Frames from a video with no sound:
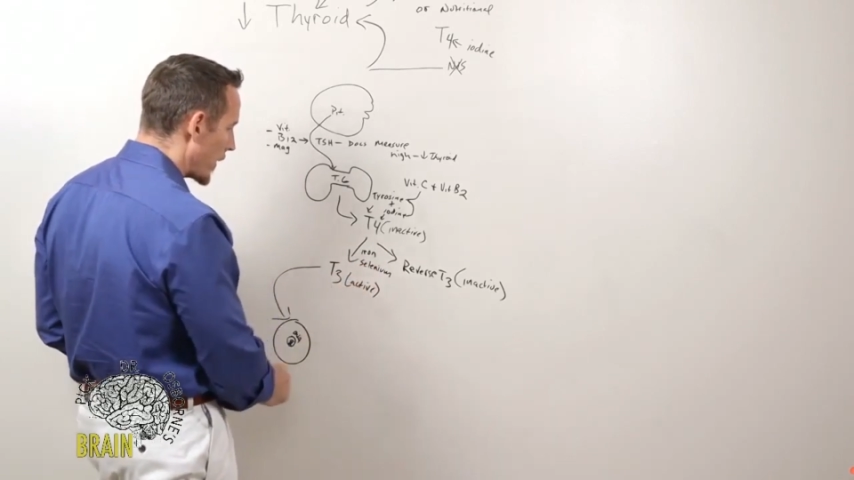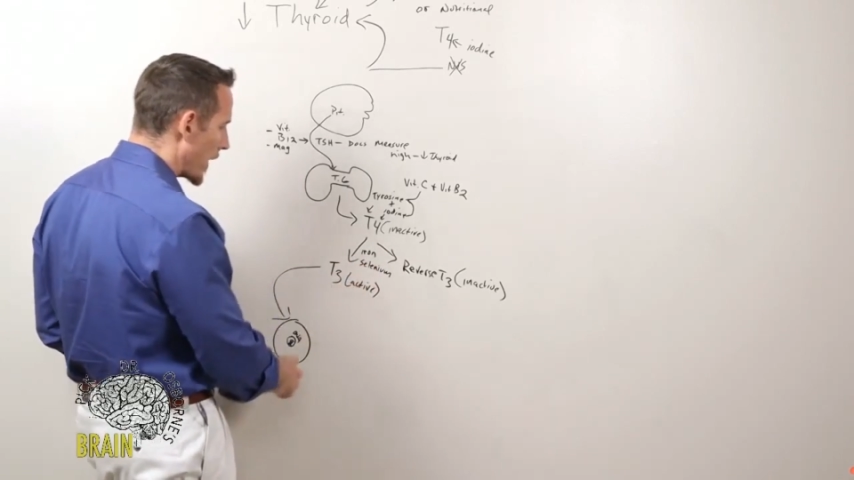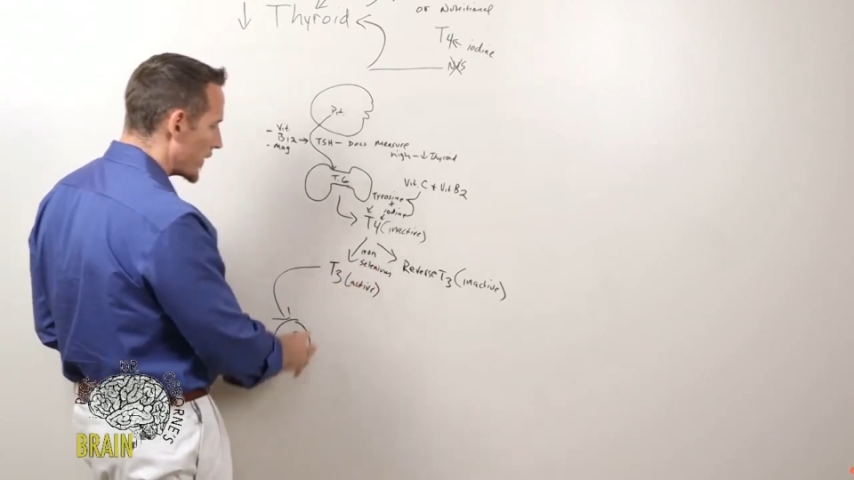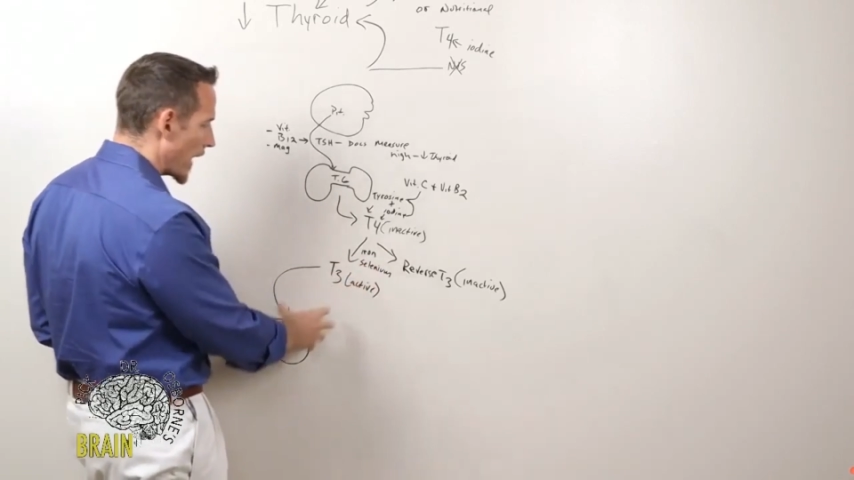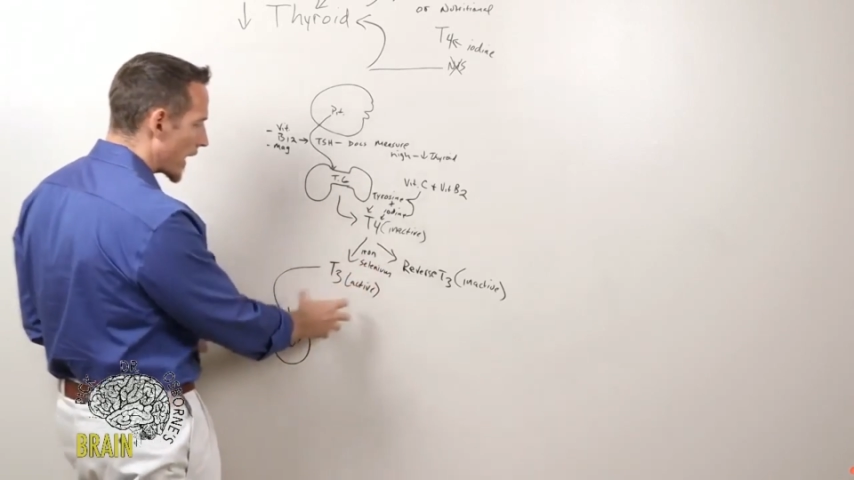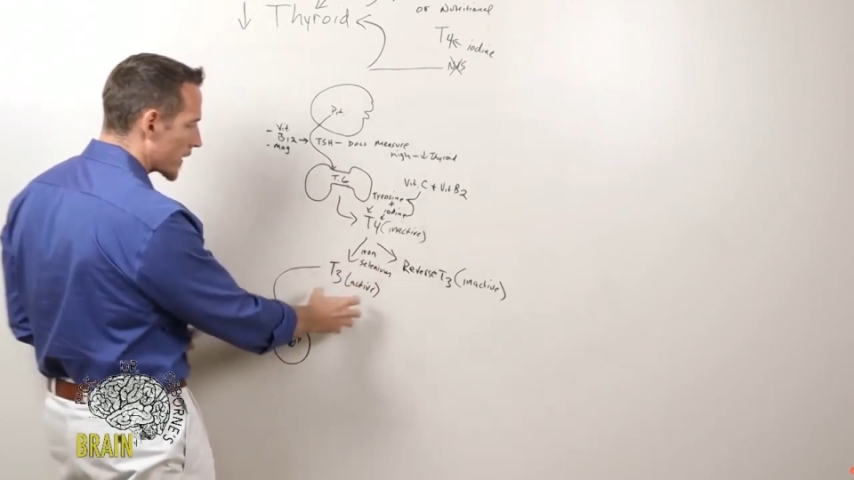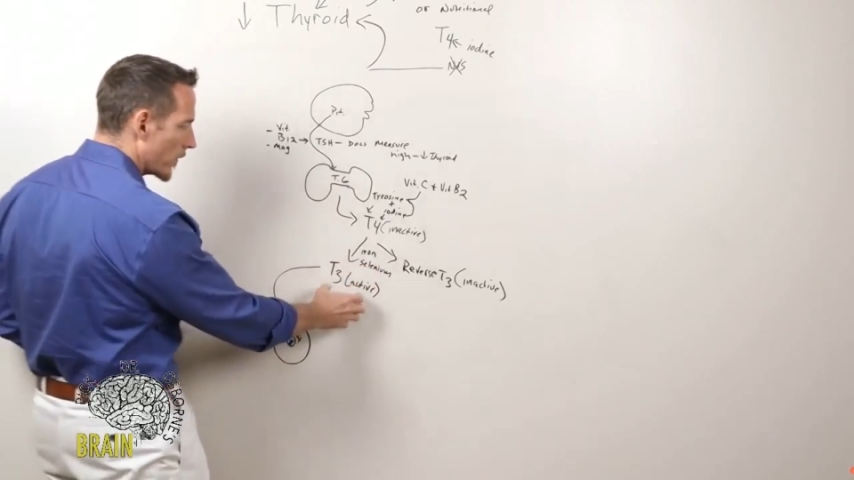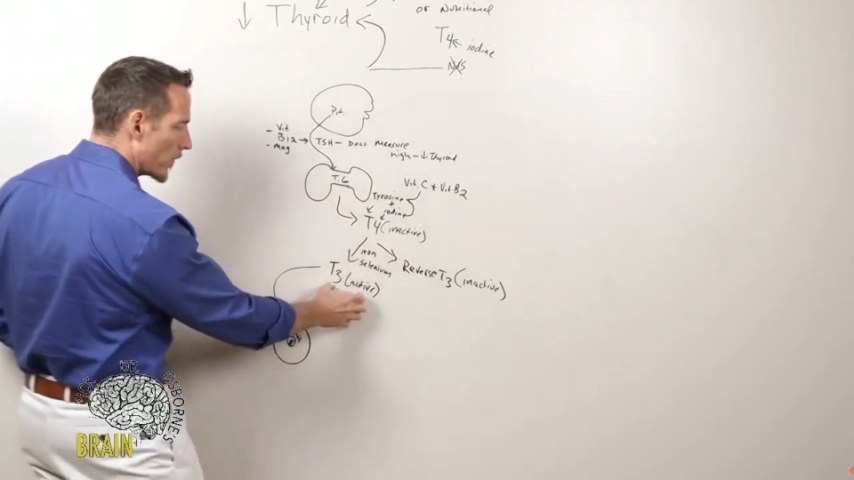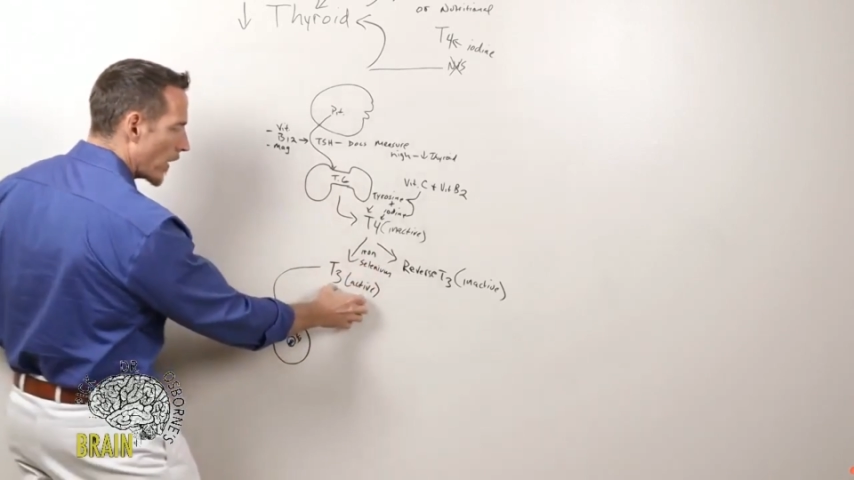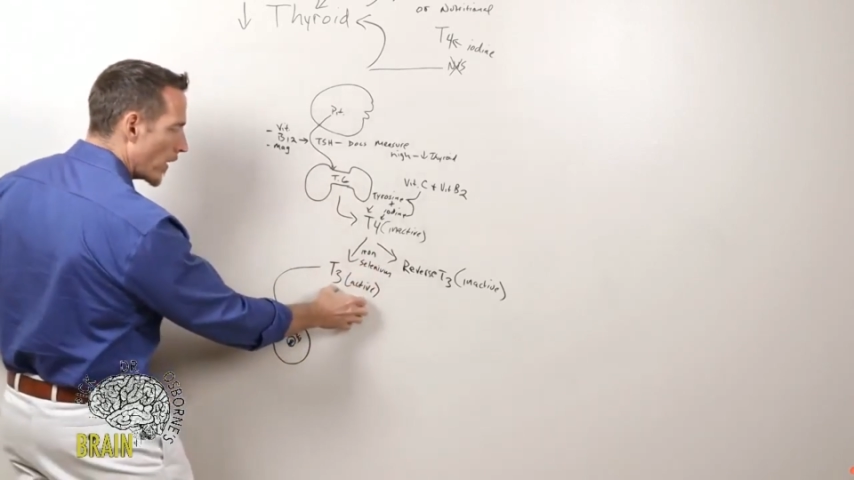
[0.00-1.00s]
Now we have an
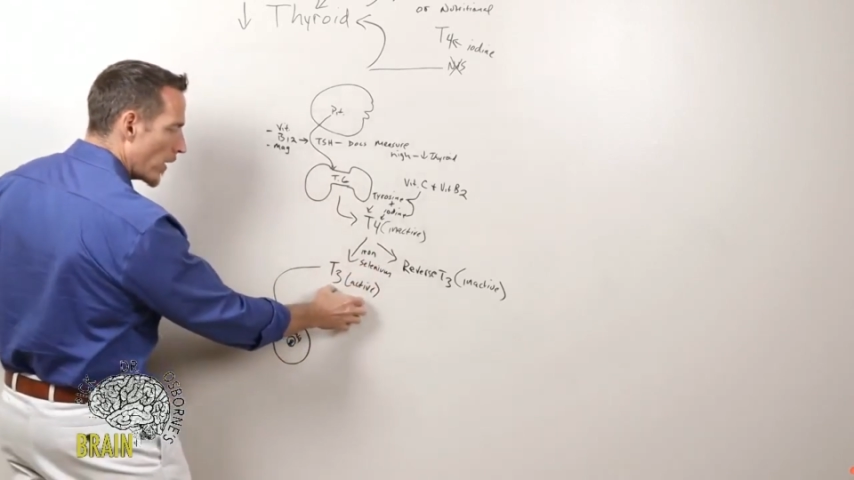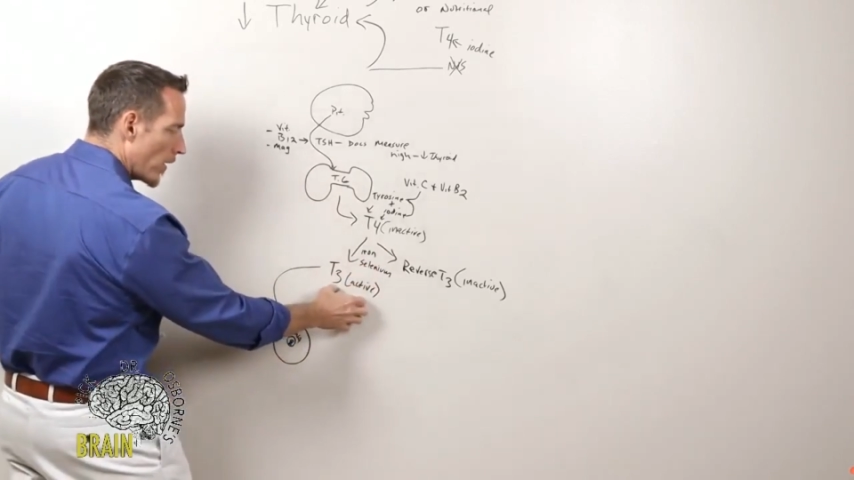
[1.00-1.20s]
active